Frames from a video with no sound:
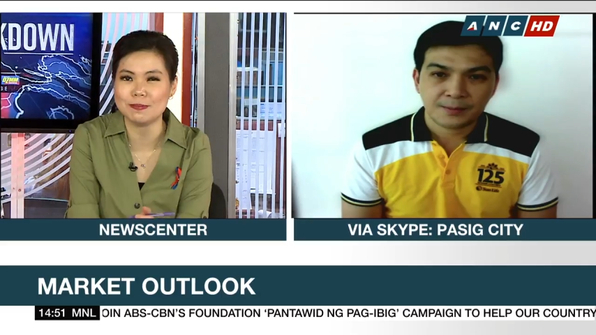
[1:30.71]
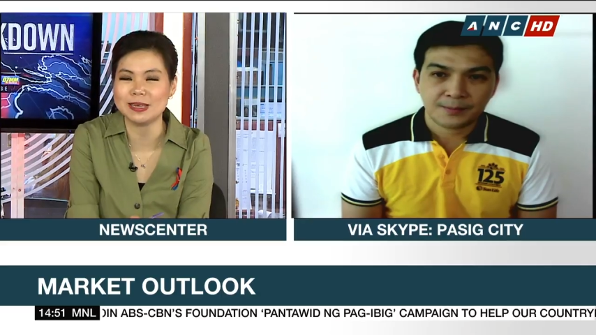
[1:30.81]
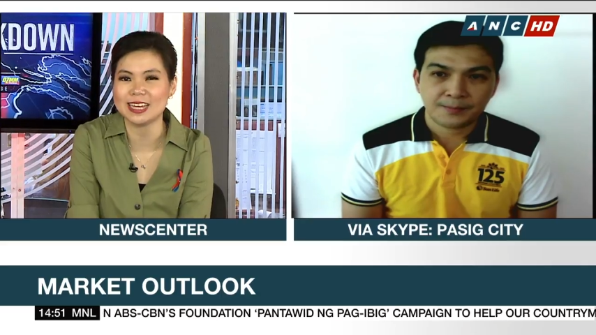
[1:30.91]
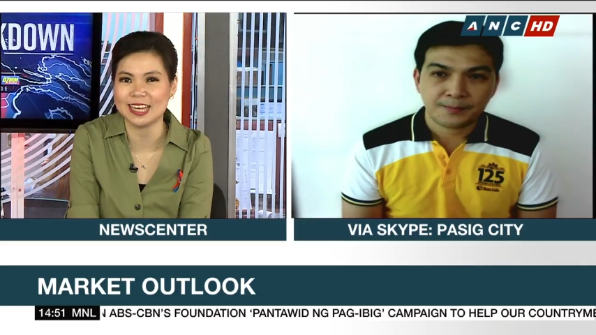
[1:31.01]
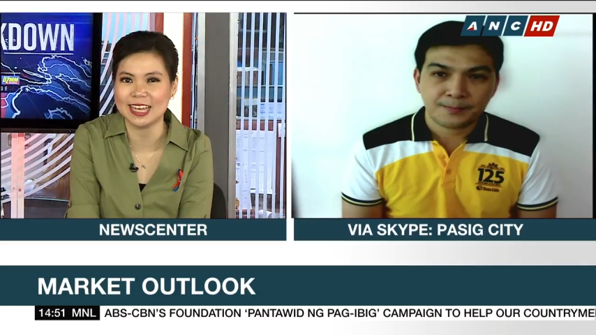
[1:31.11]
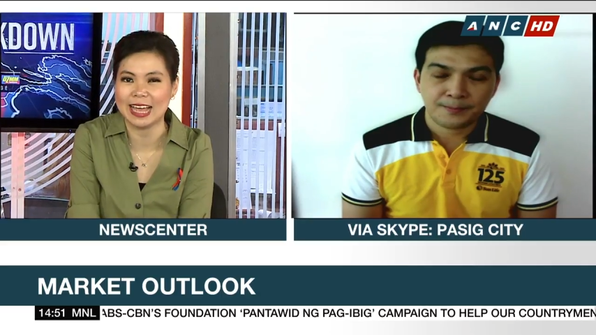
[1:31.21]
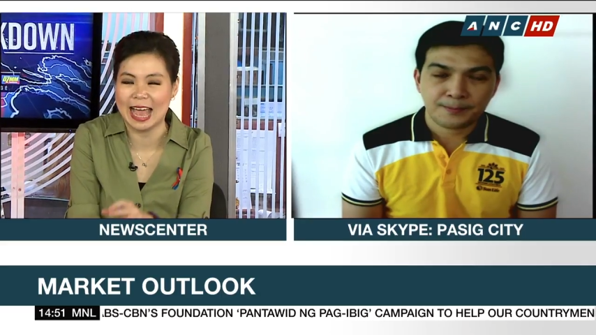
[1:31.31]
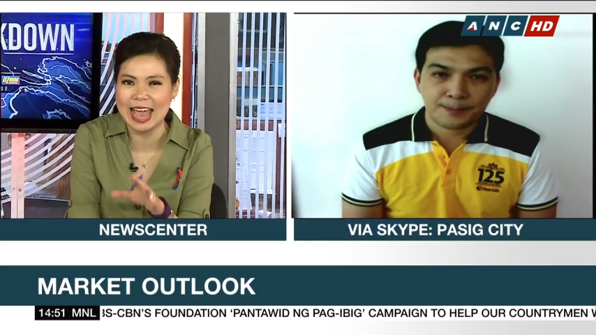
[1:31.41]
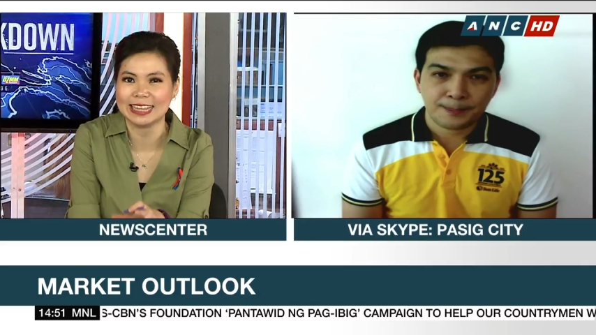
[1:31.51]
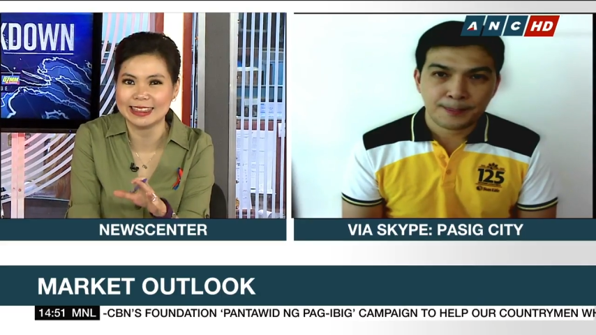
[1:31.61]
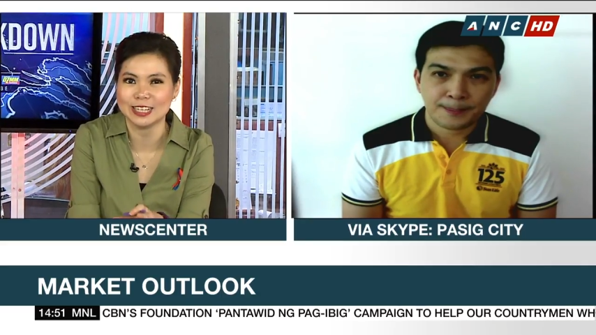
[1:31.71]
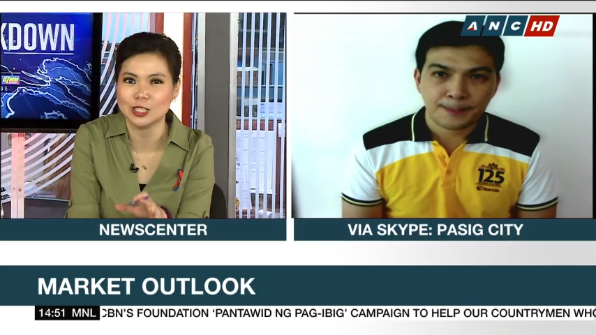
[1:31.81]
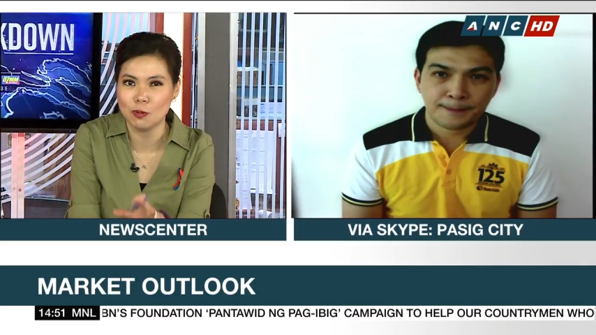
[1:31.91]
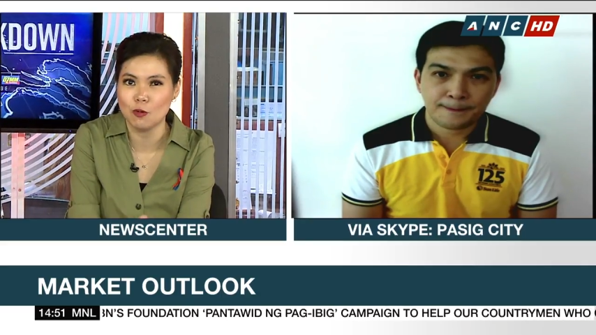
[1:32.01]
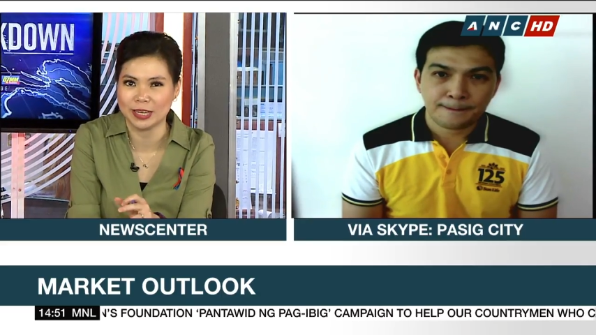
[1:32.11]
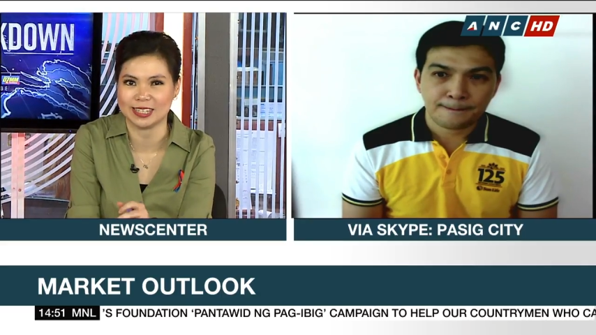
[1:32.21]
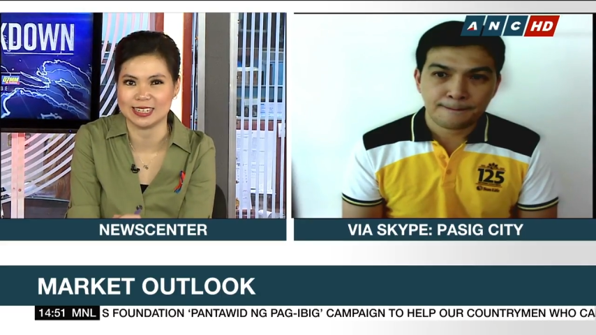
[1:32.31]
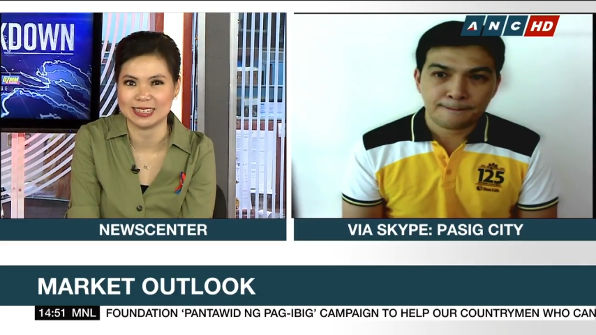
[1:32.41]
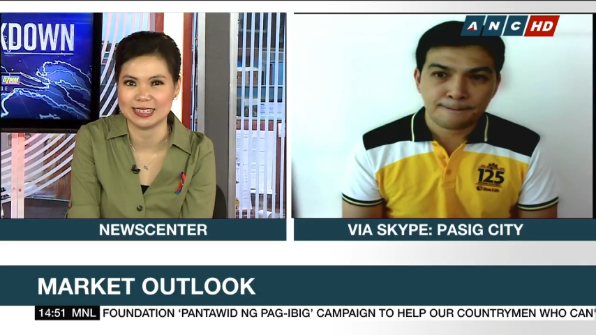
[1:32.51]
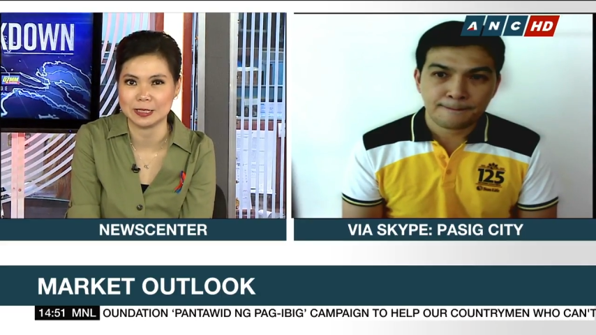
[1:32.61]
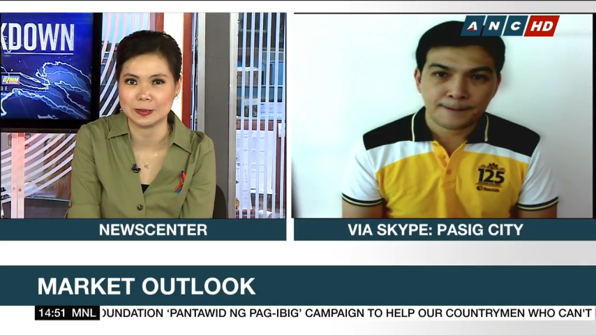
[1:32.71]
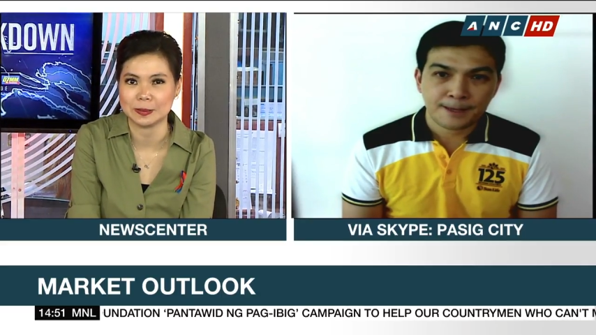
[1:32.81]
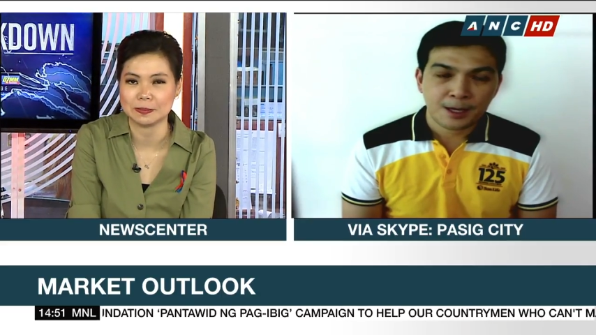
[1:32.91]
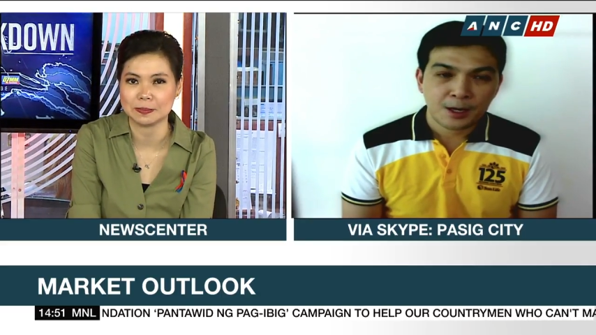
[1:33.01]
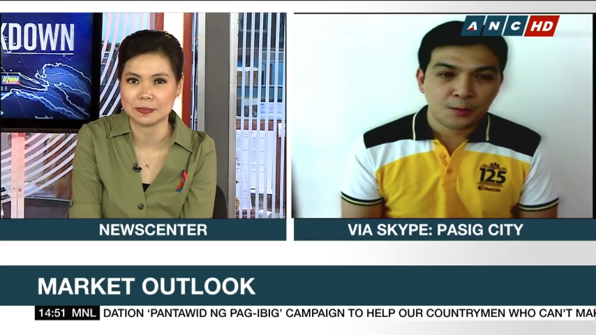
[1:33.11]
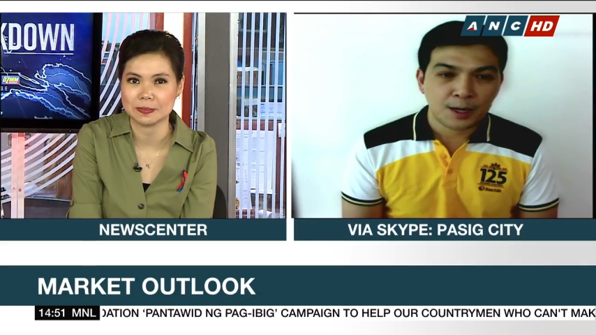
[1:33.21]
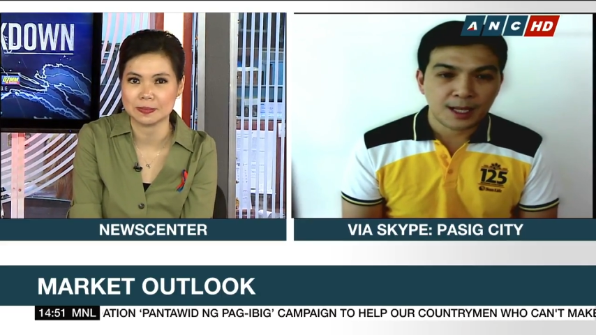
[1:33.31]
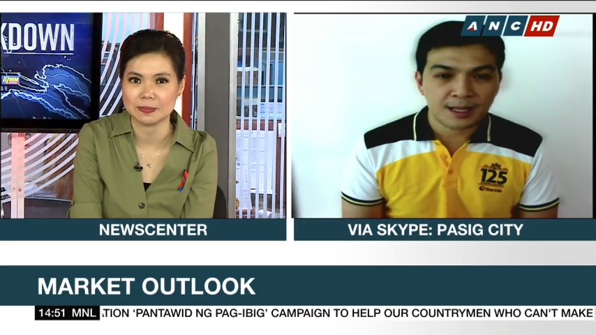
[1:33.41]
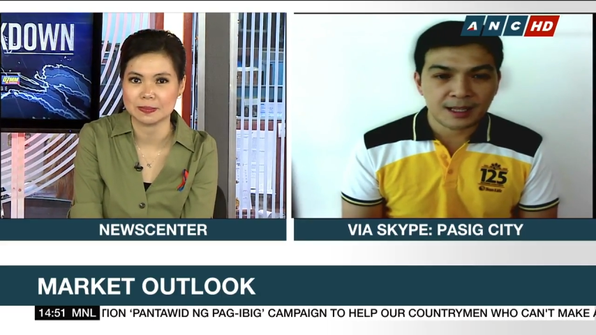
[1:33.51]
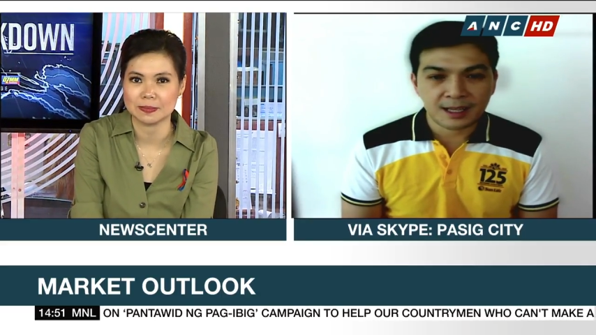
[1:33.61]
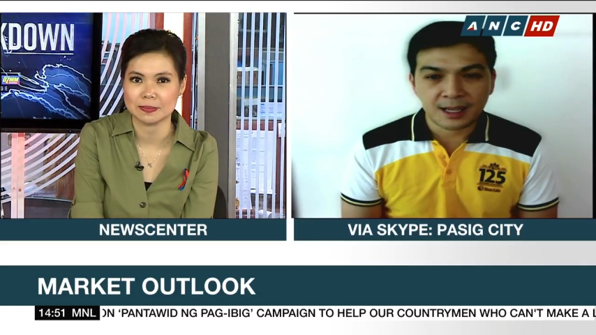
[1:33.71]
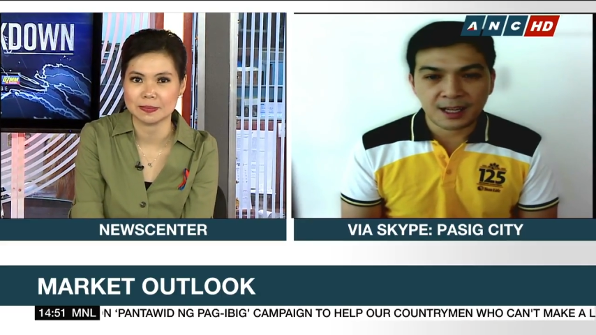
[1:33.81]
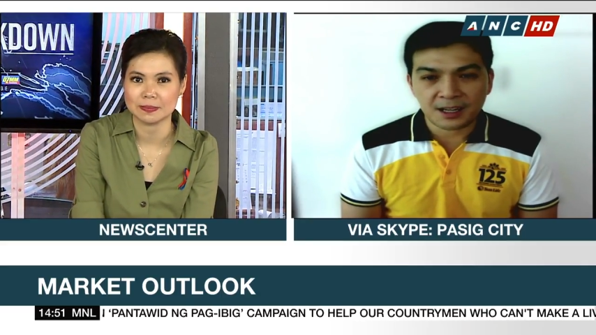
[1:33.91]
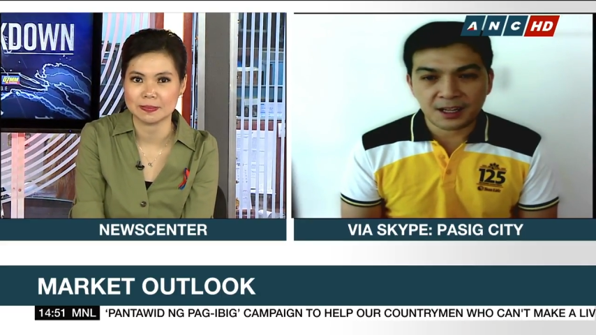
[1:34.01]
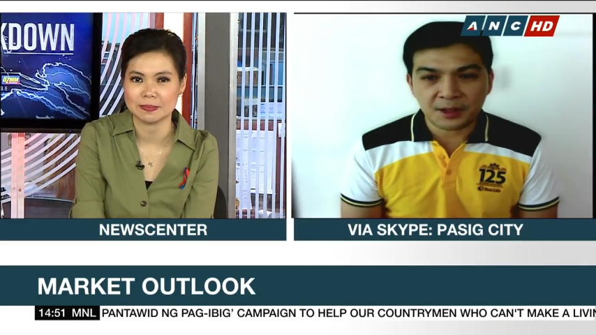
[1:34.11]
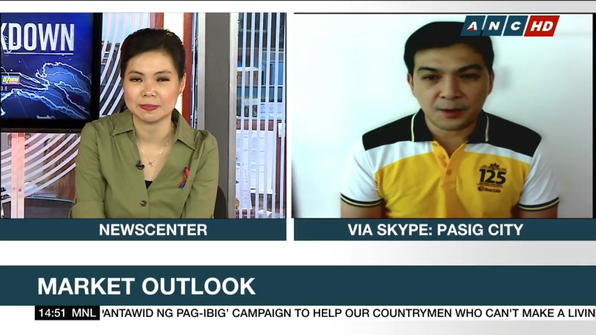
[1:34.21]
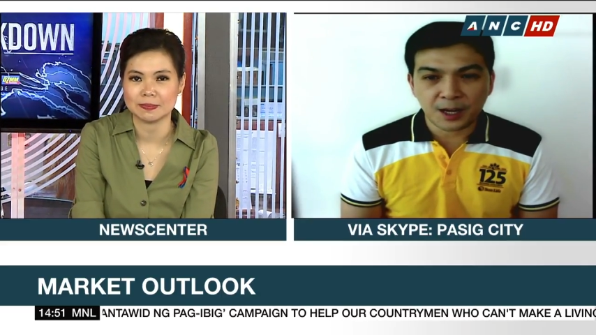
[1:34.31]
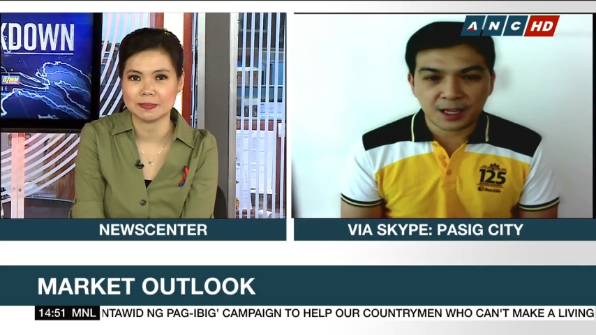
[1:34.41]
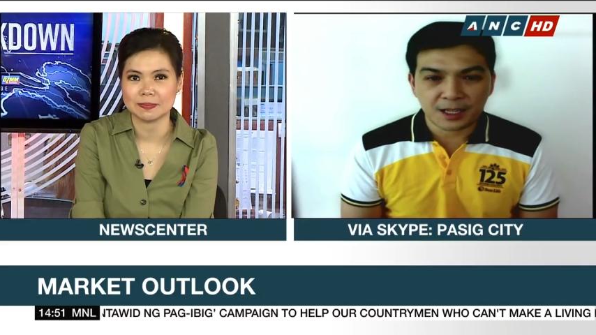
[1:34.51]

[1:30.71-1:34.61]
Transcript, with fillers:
Speaker 1: be taking at this point?
Speaker 2: Well, clearly the market